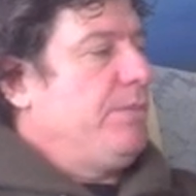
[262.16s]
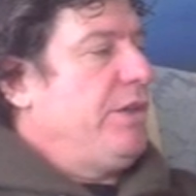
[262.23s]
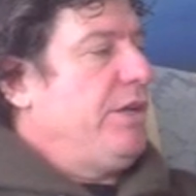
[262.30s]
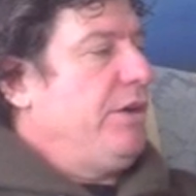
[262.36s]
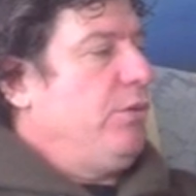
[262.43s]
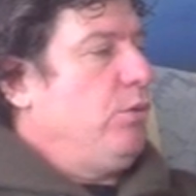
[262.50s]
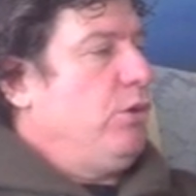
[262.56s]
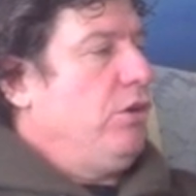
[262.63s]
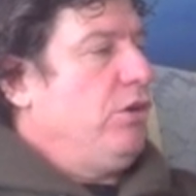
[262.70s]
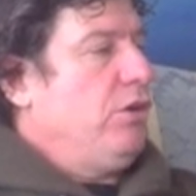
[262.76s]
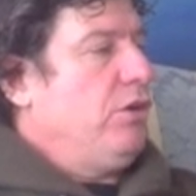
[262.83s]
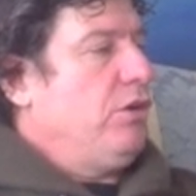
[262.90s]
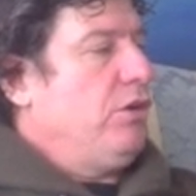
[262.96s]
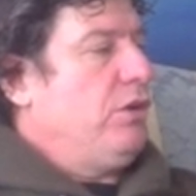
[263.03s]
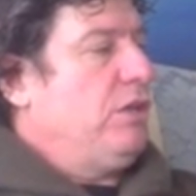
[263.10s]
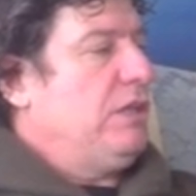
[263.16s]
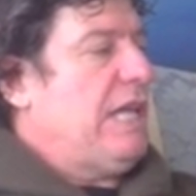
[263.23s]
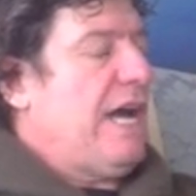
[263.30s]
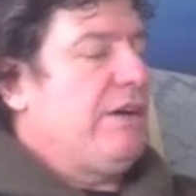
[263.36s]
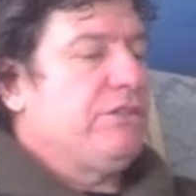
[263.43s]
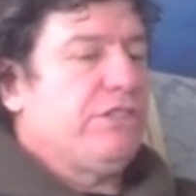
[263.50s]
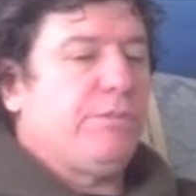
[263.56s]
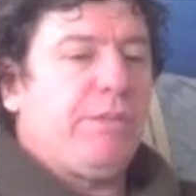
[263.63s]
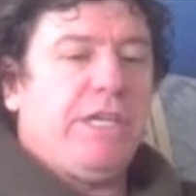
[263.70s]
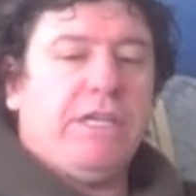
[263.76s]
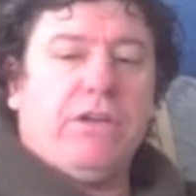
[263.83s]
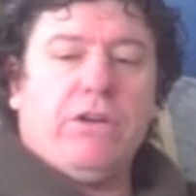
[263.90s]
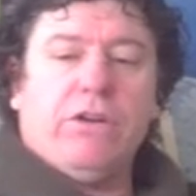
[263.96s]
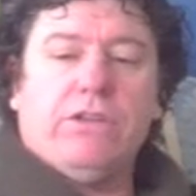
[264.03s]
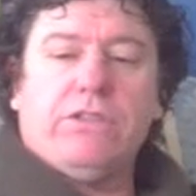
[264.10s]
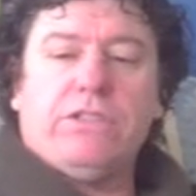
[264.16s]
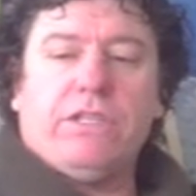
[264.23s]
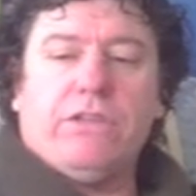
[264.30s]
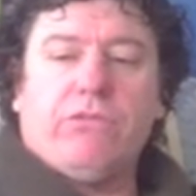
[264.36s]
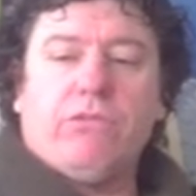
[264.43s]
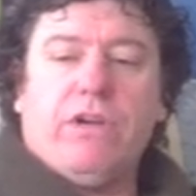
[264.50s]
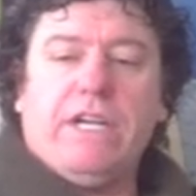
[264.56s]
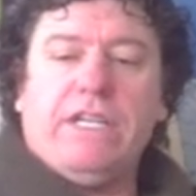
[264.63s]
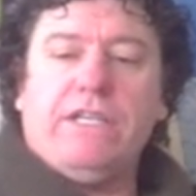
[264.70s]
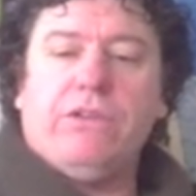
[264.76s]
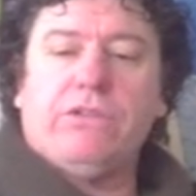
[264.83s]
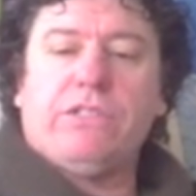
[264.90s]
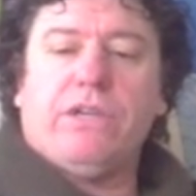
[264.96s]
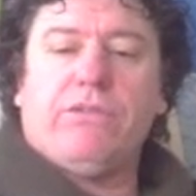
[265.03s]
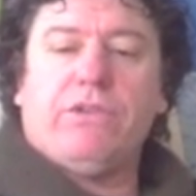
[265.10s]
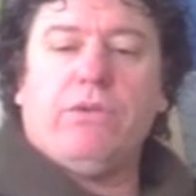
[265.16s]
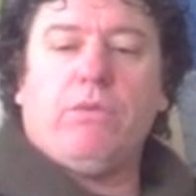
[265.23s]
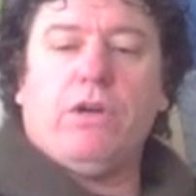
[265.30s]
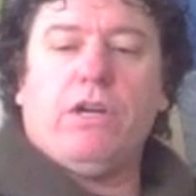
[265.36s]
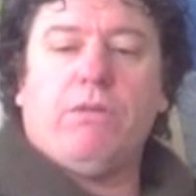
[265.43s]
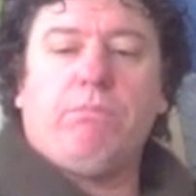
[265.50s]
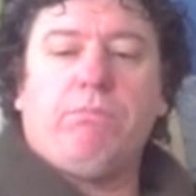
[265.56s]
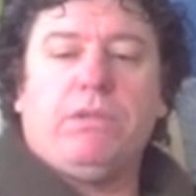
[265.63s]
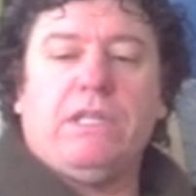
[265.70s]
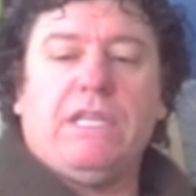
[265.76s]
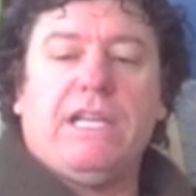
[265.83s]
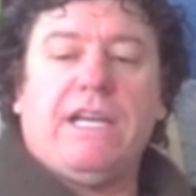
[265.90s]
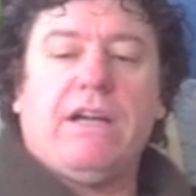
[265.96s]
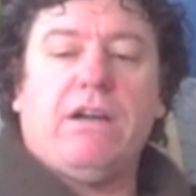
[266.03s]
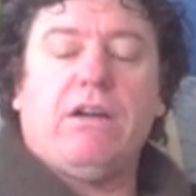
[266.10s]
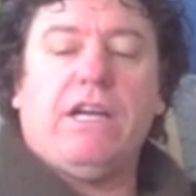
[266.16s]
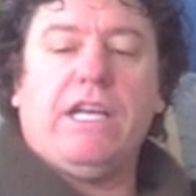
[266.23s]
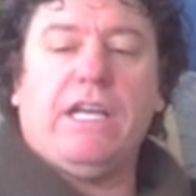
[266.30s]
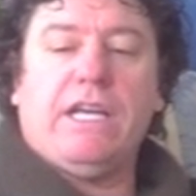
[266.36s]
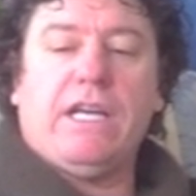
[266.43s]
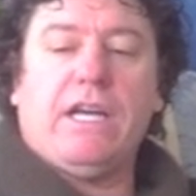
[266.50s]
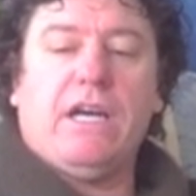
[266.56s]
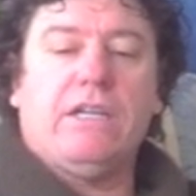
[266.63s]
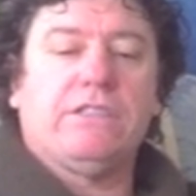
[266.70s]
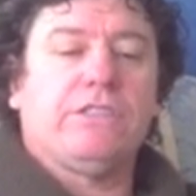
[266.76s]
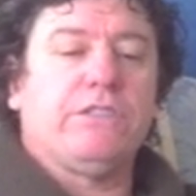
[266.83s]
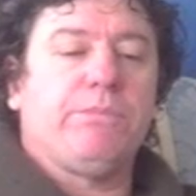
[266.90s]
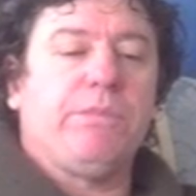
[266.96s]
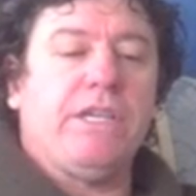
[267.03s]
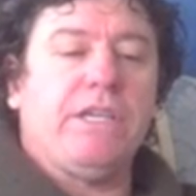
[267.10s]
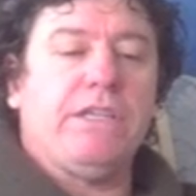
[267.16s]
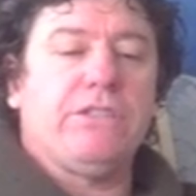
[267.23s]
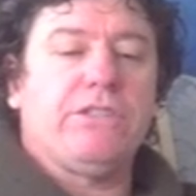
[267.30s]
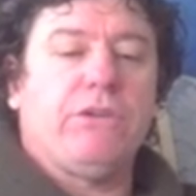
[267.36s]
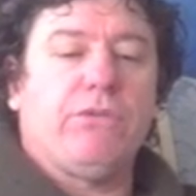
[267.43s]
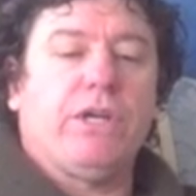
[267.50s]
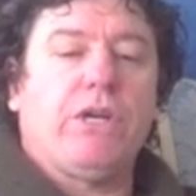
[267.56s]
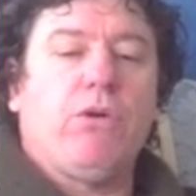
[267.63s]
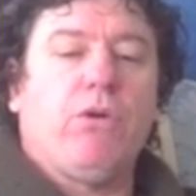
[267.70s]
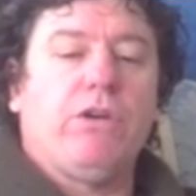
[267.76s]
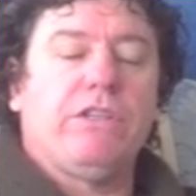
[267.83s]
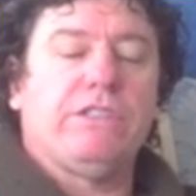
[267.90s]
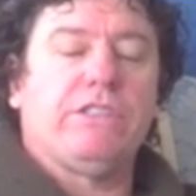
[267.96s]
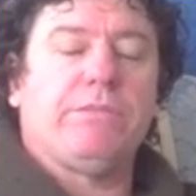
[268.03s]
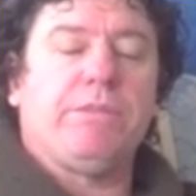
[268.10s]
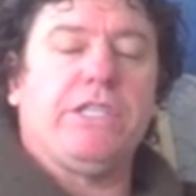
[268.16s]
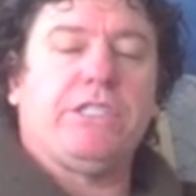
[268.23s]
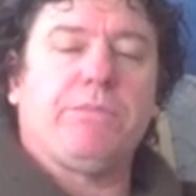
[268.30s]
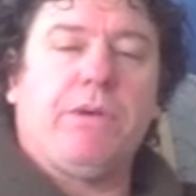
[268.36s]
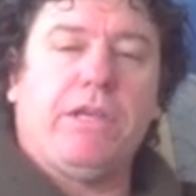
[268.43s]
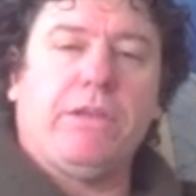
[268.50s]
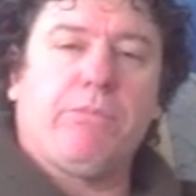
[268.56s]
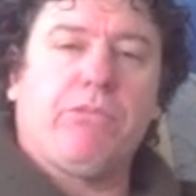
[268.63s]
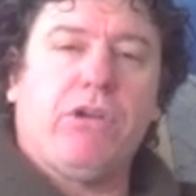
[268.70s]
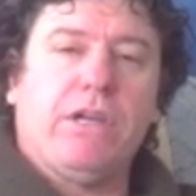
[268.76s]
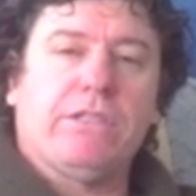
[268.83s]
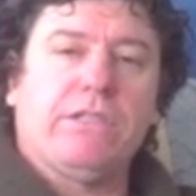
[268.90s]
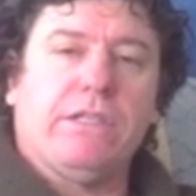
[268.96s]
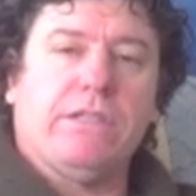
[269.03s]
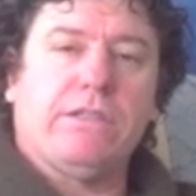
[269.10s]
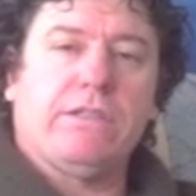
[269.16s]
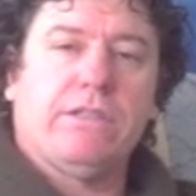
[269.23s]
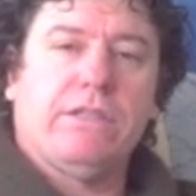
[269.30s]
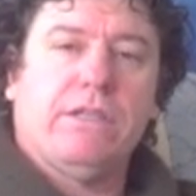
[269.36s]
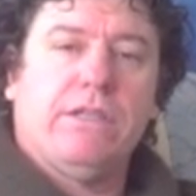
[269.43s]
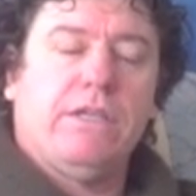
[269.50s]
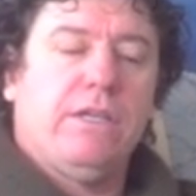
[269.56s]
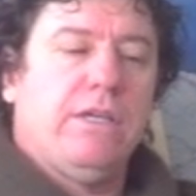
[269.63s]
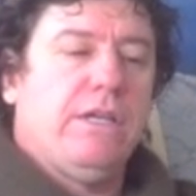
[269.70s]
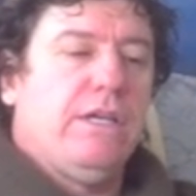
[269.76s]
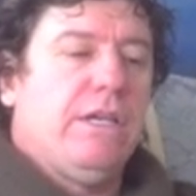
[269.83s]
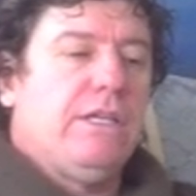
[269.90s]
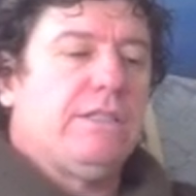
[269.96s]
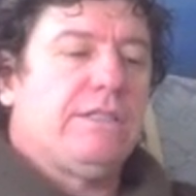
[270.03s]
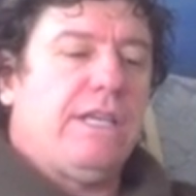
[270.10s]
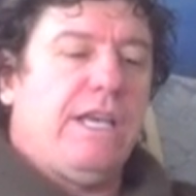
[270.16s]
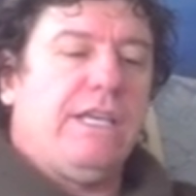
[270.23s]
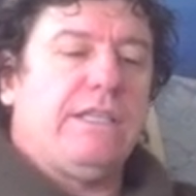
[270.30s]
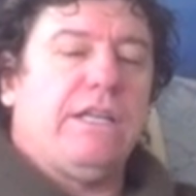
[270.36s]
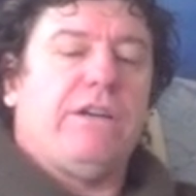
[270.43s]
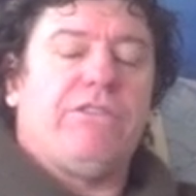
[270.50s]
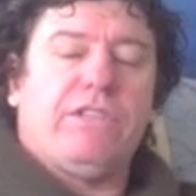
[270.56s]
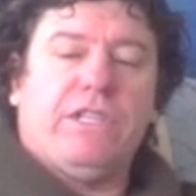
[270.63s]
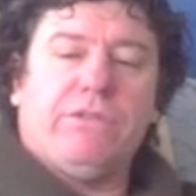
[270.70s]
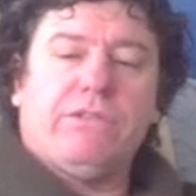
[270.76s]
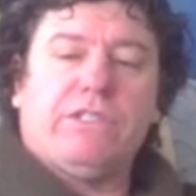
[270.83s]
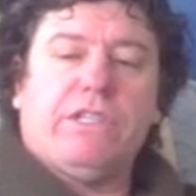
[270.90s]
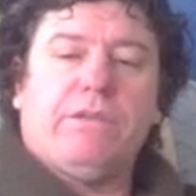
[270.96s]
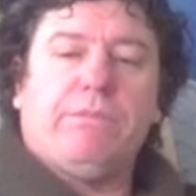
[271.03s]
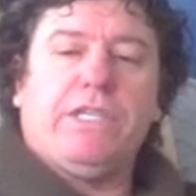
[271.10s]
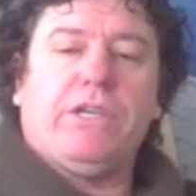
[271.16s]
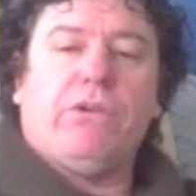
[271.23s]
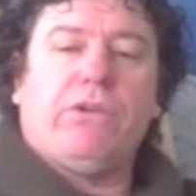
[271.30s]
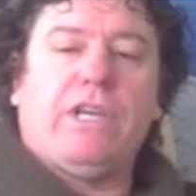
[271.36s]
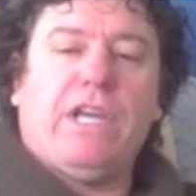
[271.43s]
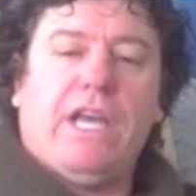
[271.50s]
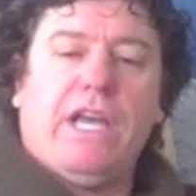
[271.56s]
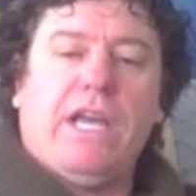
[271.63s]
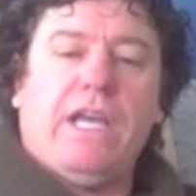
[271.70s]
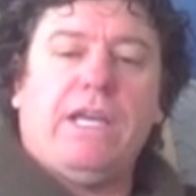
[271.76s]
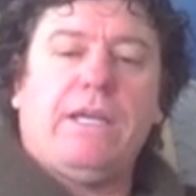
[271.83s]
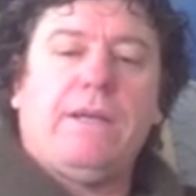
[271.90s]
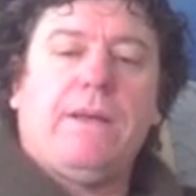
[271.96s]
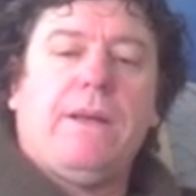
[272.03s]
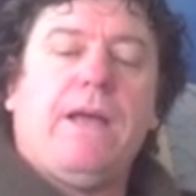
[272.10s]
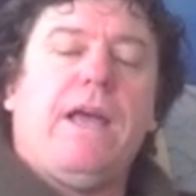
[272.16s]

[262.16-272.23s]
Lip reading: There were loudspeakers and radios everywhere blaring a speech, a recorded speech by the president, saying that everything was going to be okay.